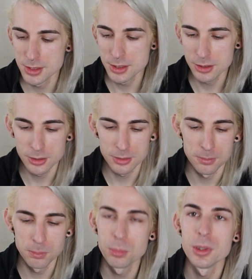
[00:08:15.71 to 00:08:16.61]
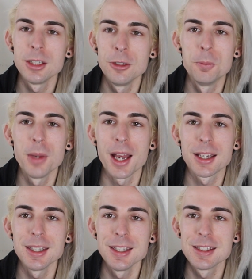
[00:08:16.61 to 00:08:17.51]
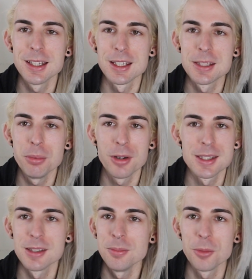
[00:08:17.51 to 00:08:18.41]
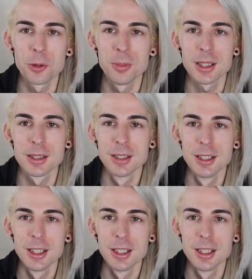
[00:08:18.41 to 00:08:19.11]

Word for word: to bring you back into this present moment.